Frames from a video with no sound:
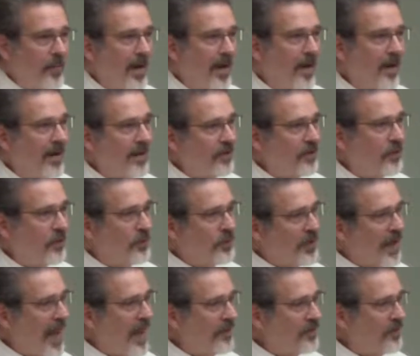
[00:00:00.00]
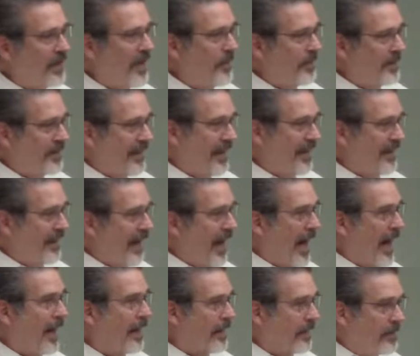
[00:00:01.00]
Americans whose last name is
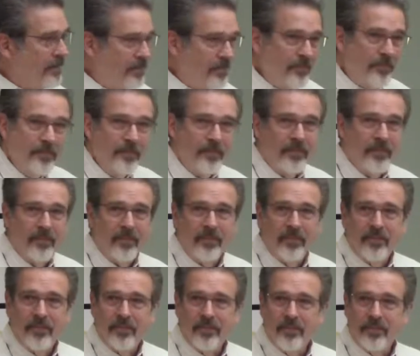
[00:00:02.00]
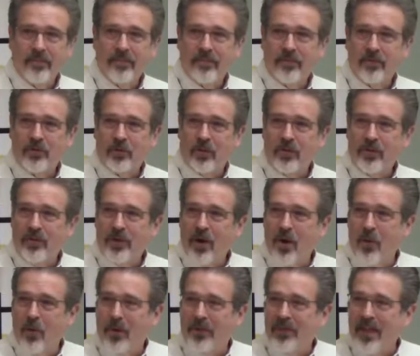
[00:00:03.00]
Kincannon. So you
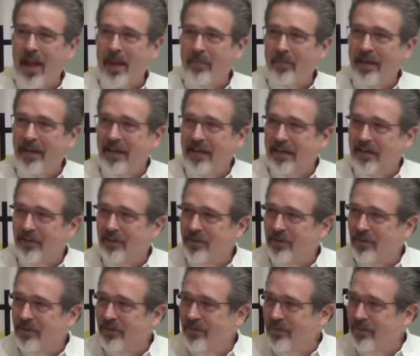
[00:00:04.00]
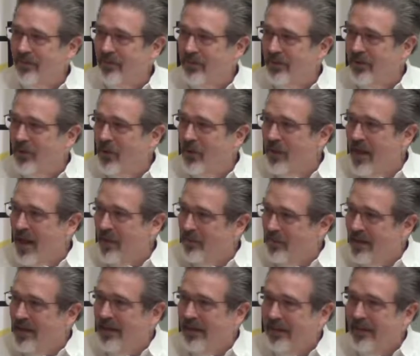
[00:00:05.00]
know what that means. You know that
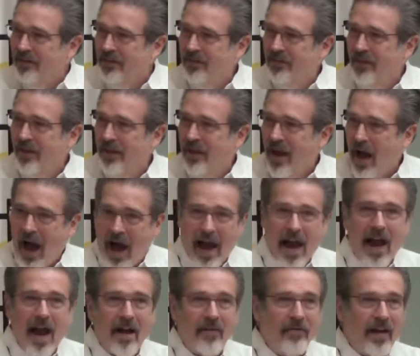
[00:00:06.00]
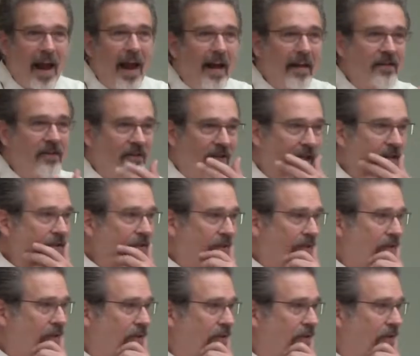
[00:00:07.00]
means I have
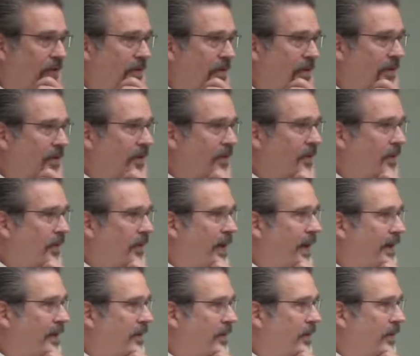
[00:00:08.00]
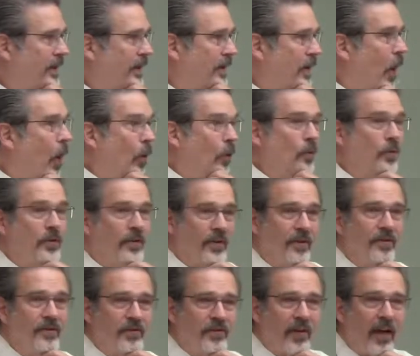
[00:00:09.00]
ancestors that owned
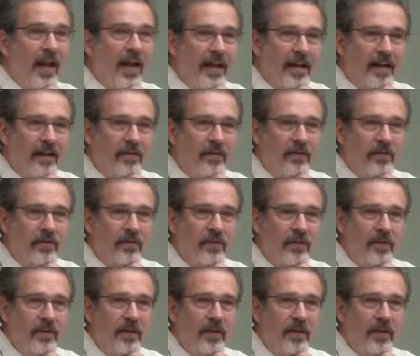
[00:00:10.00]
slaves.